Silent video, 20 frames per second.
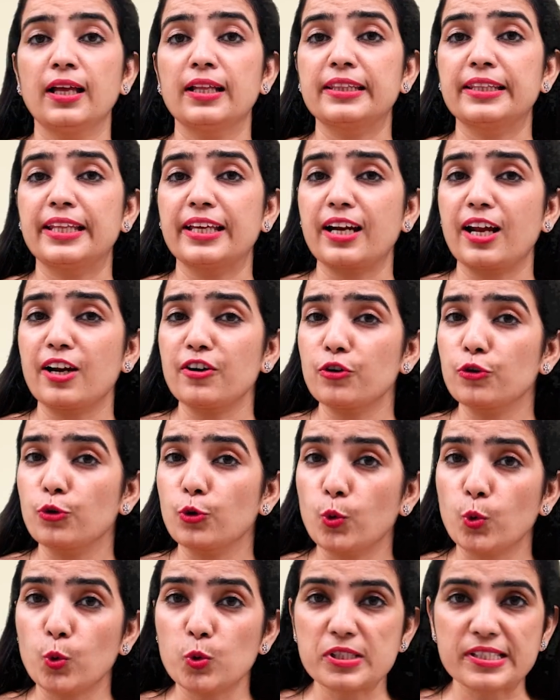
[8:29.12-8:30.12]
There are
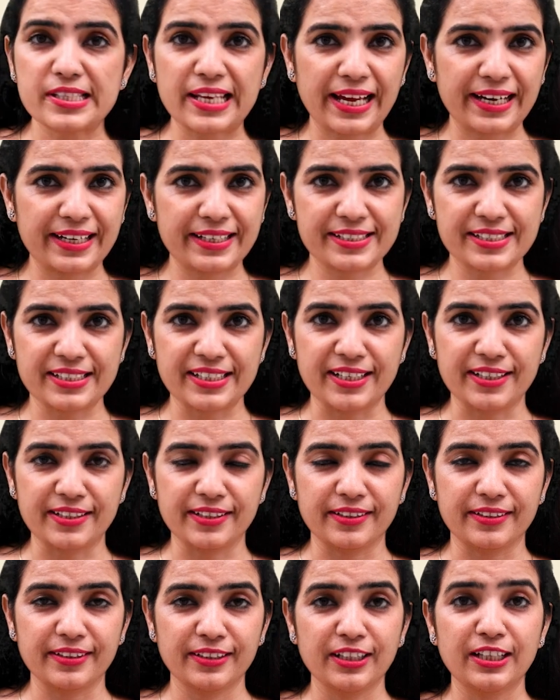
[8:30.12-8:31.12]
no slides
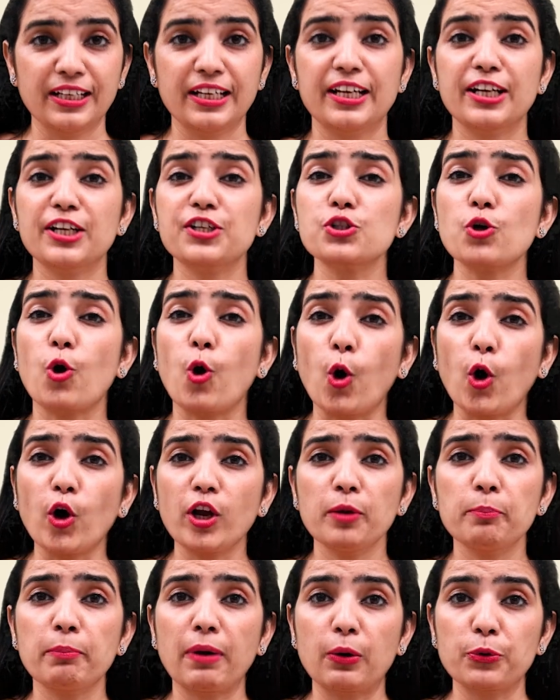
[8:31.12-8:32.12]
needed. It's
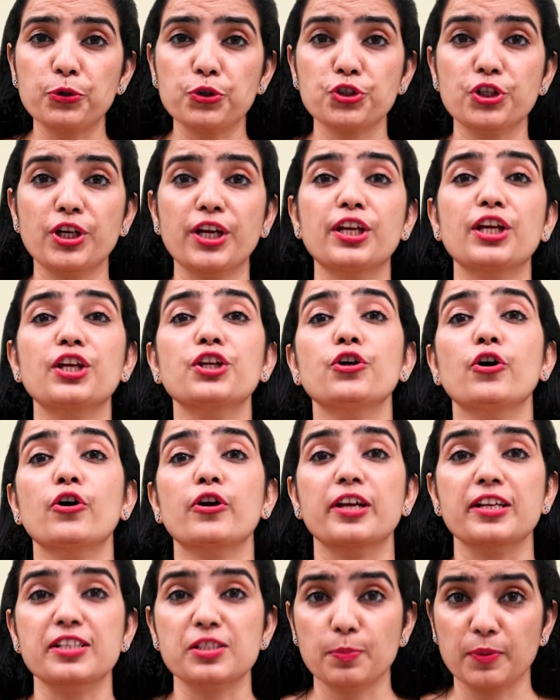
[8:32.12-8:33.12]
all about sharing your
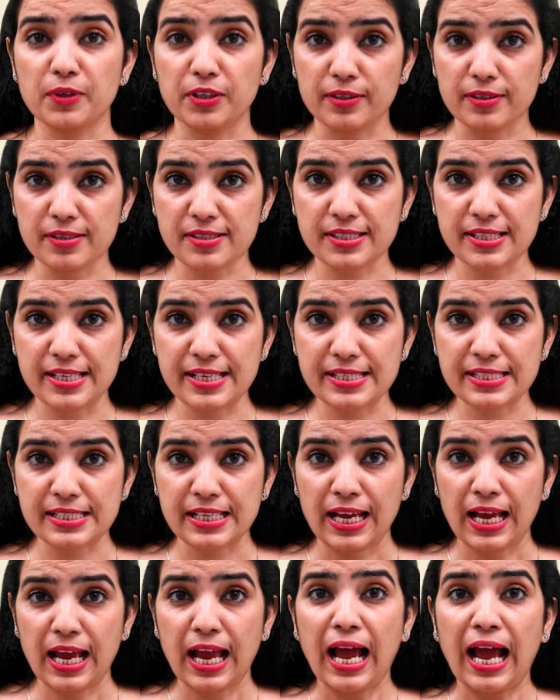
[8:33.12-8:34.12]
experiences
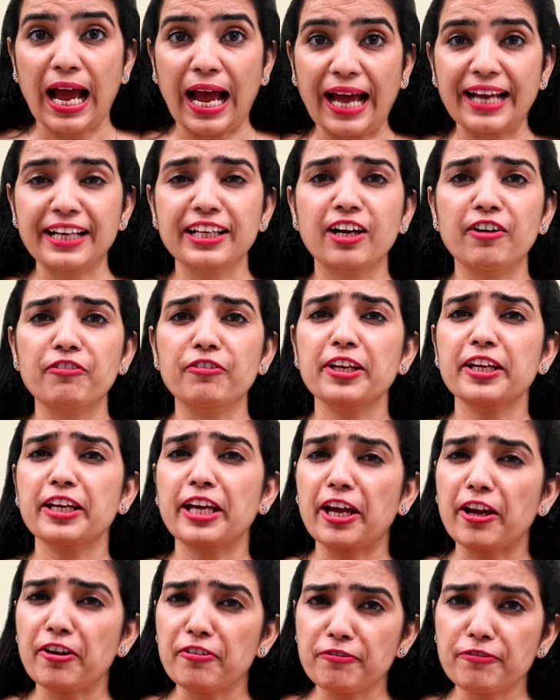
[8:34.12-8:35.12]
and covering
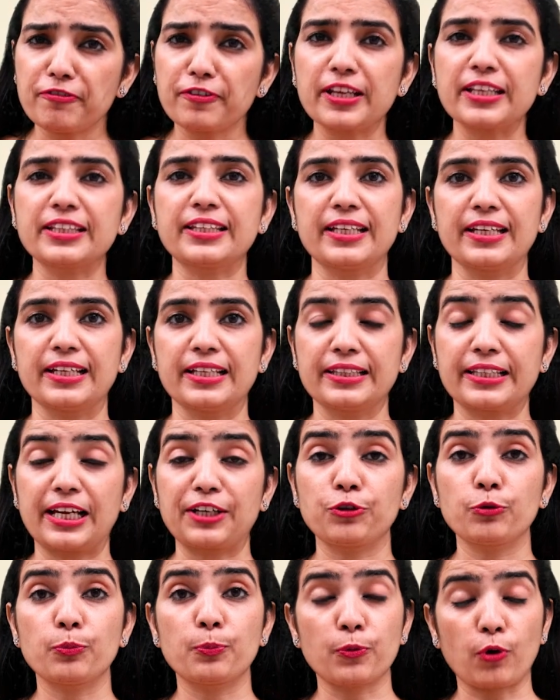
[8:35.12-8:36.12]
everything
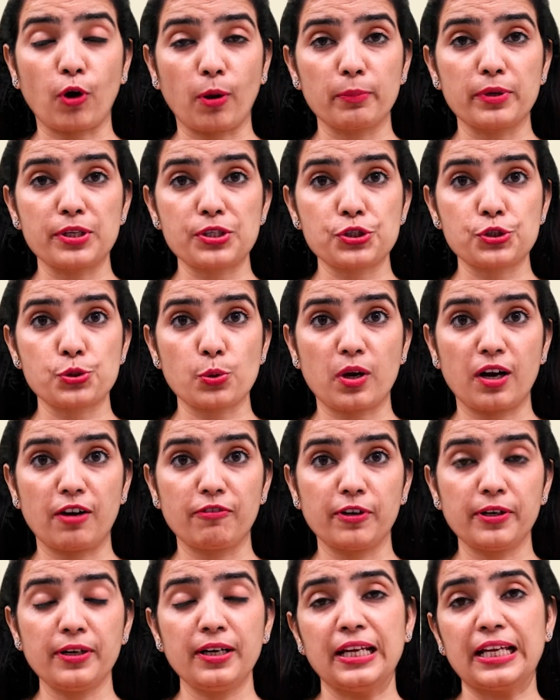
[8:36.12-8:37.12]
that you promised to
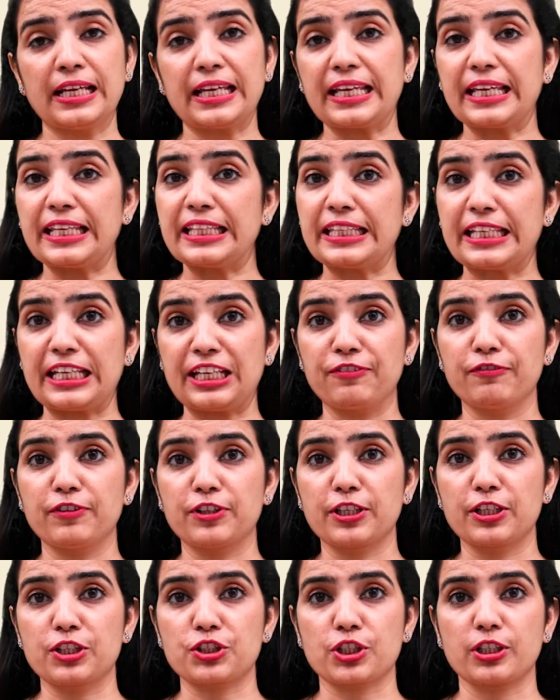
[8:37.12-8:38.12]
cover in the
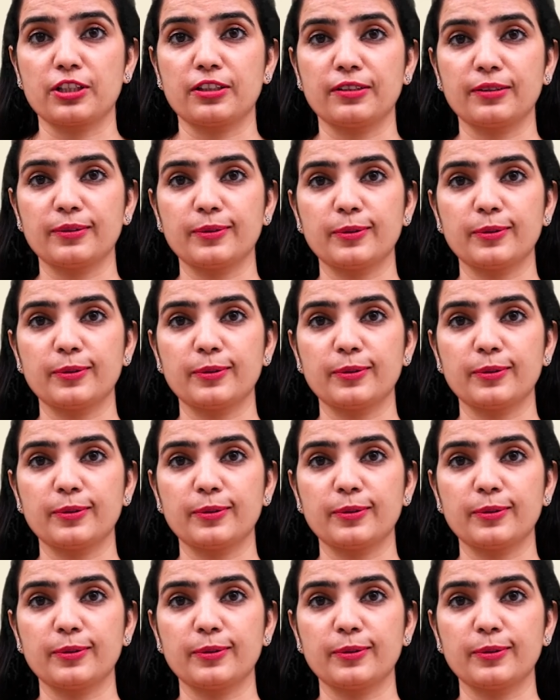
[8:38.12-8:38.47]
invitation.